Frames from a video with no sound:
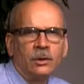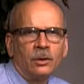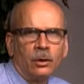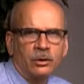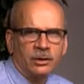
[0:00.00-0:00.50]

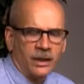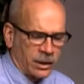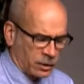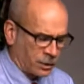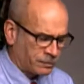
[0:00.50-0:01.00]
Otra
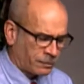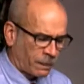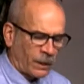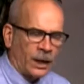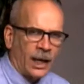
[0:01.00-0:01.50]
vez.
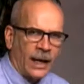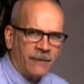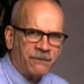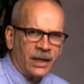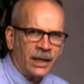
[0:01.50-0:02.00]

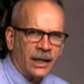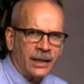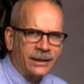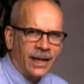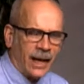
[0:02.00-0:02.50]
F
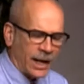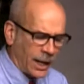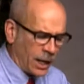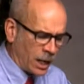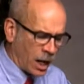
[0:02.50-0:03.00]

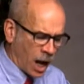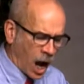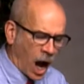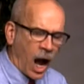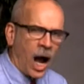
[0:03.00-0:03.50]
D
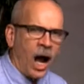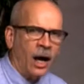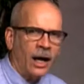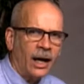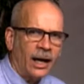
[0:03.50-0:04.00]
A
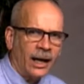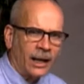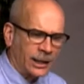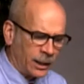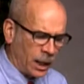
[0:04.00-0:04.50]

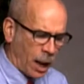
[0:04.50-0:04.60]
L